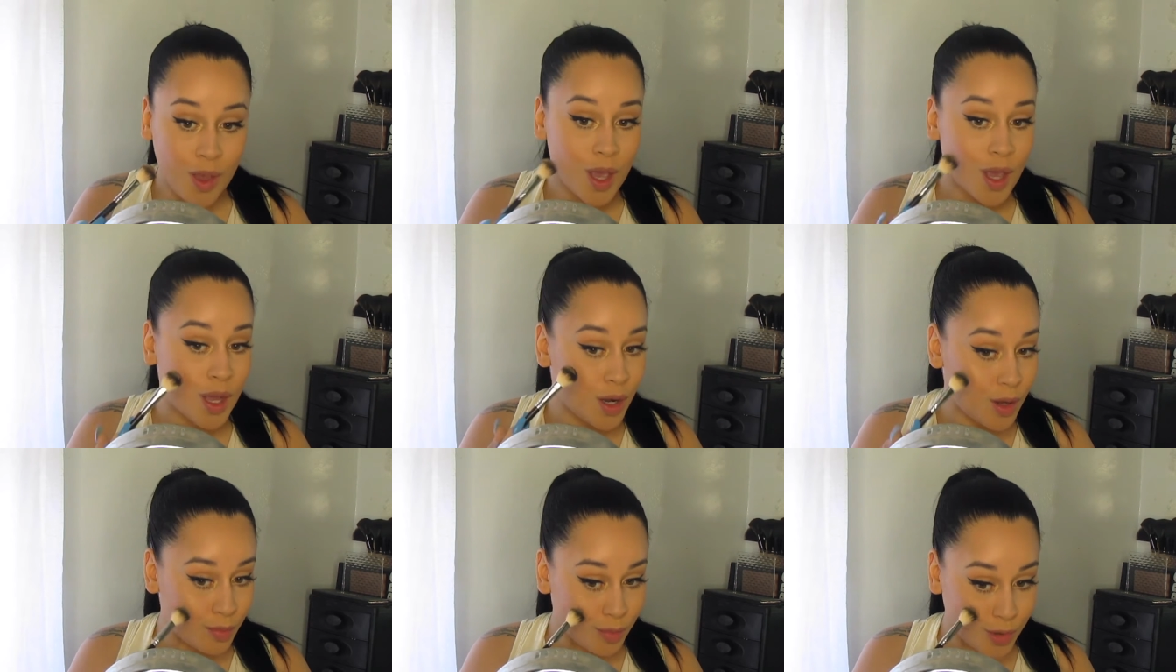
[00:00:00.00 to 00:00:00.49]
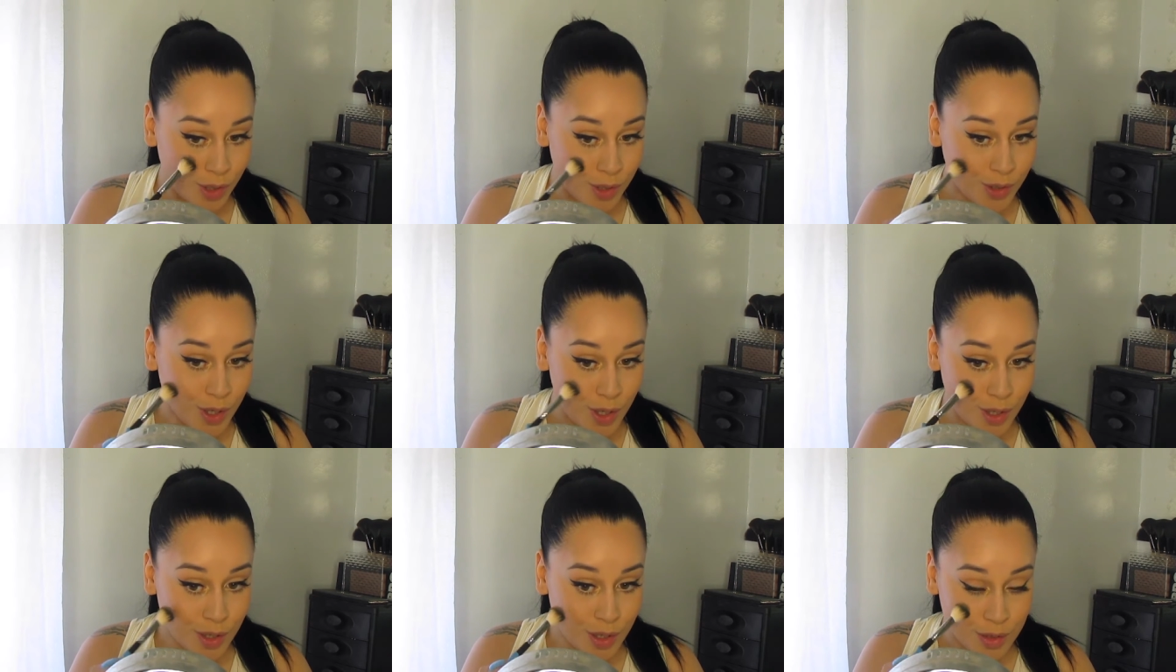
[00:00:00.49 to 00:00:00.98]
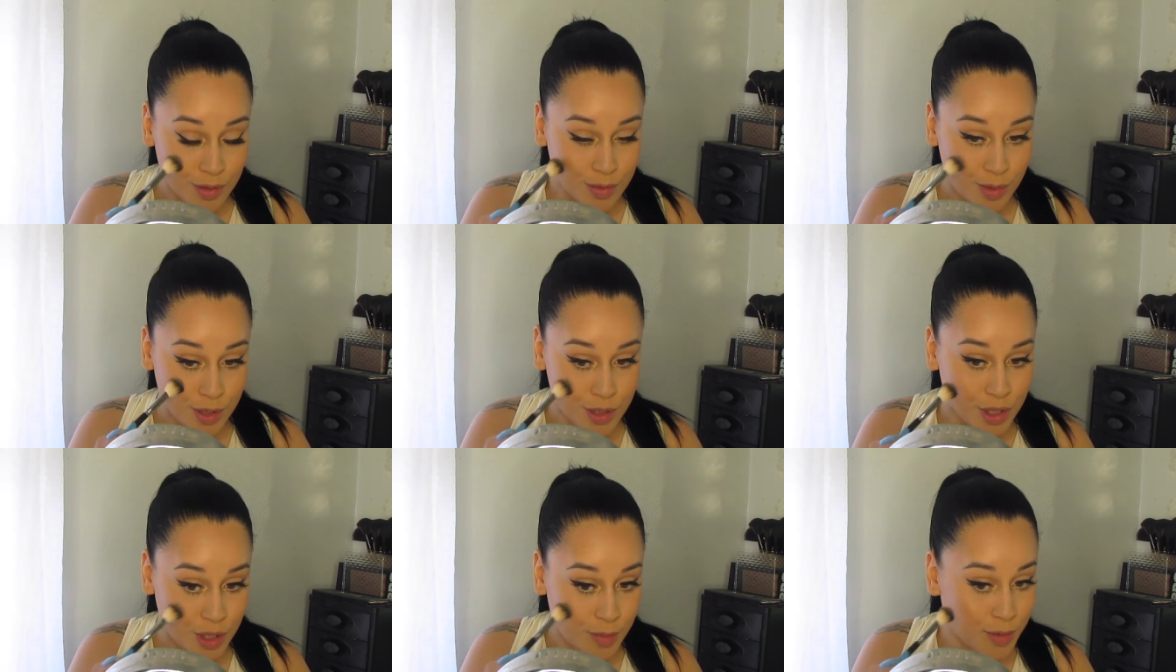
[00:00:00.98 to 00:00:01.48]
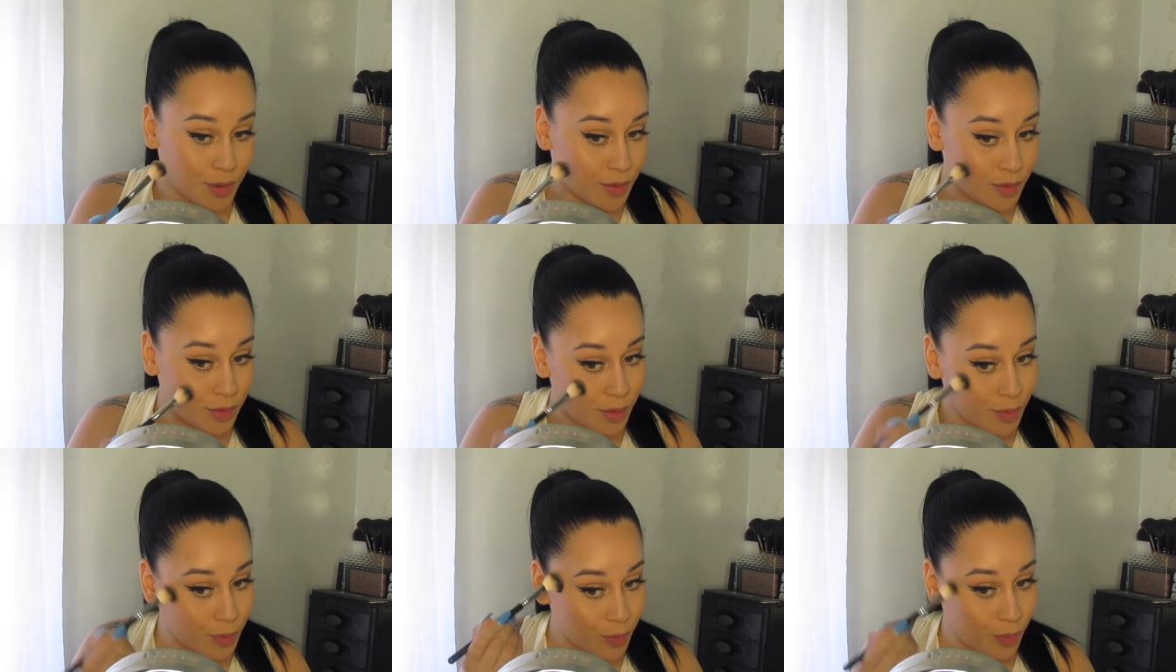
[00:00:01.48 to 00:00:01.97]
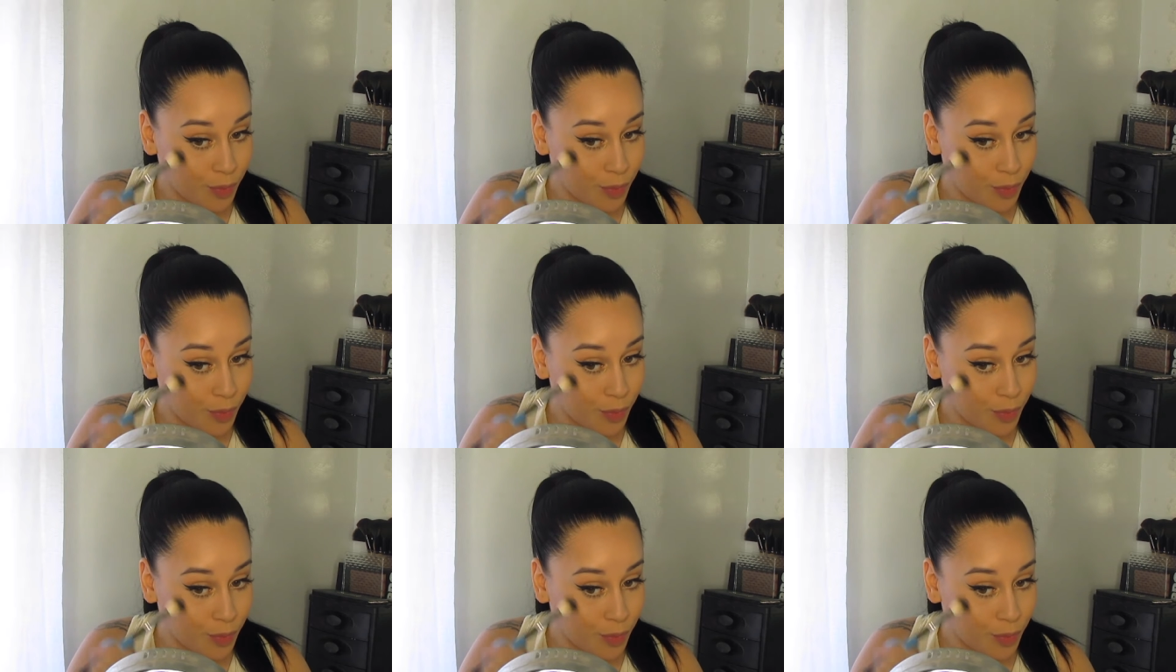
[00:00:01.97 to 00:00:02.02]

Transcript: and I'm gonna take it onto my cheekbones,